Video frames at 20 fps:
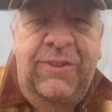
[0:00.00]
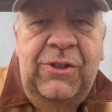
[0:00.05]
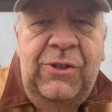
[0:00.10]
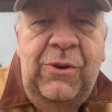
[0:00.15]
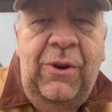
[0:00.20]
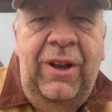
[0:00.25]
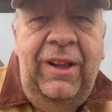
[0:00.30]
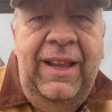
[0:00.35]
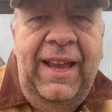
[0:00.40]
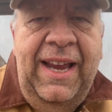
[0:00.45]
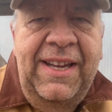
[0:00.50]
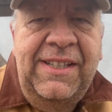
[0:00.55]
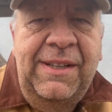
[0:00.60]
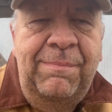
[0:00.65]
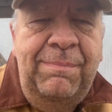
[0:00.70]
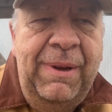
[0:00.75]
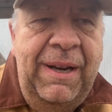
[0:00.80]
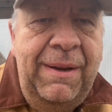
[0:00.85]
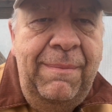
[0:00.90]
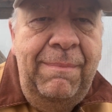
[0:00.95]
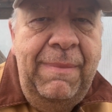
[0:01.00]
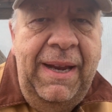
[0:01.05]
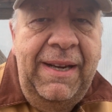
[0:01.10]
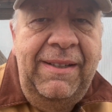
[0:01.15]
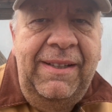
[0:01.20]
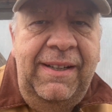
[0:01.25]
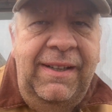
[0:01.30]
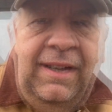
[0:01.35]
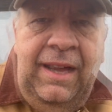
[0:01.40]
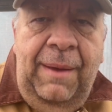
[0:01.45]
Soil hasn't been
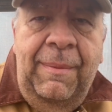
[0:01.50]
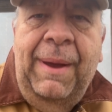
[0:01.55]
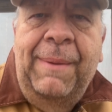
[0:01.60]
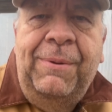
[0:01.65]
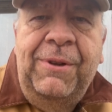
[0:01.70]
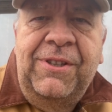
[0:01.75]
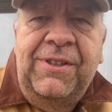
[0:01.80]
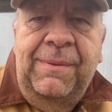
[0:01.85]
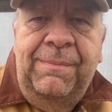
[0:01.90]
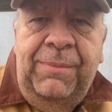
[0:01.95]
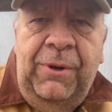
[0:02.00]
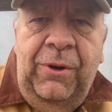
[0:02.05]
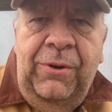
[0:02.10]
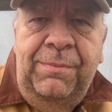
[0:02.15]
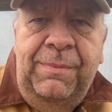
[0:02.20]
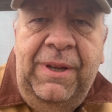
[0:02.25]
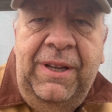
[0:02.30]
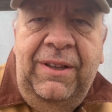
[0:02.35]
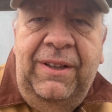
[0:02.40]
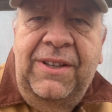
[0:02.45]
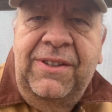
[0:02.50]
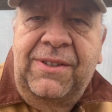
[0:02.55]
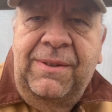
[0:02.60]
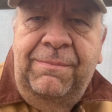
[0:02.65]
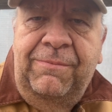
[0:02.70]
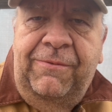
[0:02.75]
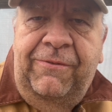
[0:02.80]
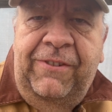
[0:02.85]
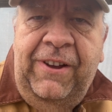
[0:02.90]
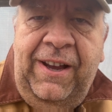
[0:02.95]
amended. I might put some bone meal and
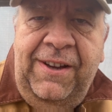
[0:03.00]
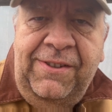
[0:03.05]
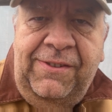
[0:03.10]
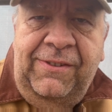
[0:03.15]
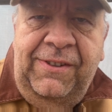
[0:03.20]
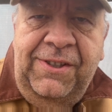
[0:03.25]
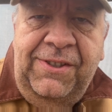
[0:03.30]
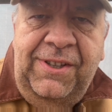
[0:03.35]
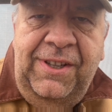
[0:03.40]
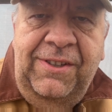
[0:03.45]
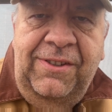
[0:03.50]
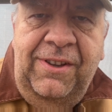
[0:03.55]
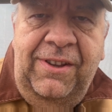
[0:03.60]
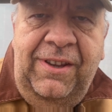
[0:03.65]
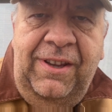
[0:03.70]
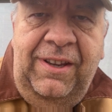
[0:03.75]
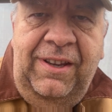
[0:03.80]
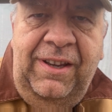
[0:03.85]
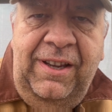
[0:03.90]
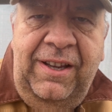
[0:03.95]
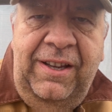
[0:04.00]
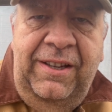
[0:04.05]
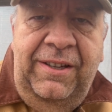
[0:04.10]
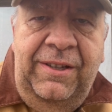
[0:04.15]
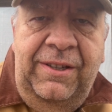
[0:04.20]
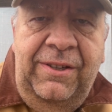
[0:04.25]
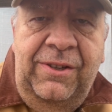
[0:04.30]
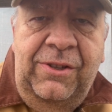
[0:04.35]
some phosphorus into the